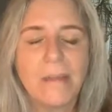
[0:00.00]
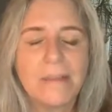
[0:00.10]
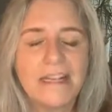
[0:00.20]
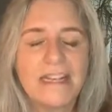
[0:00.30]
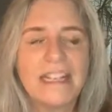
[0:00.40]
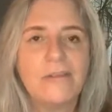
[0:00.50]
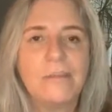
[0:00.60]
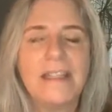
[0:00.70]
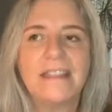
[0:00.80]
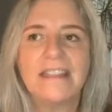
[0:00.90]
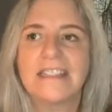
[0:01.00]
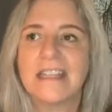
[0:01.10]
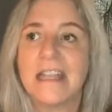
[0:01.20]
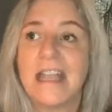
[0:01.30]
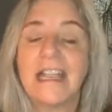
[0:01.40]
And believe me,
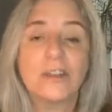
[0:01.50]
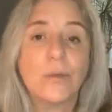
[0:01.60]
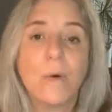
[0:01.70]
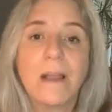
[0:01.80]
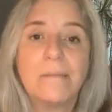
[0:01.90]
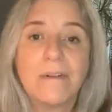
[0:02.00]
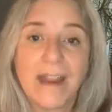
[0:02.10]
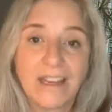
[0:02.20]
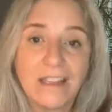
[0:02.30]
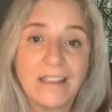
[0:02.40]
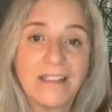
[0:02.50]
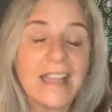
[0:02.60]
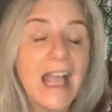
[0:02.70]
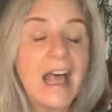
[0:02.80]
that's It's quite miraculous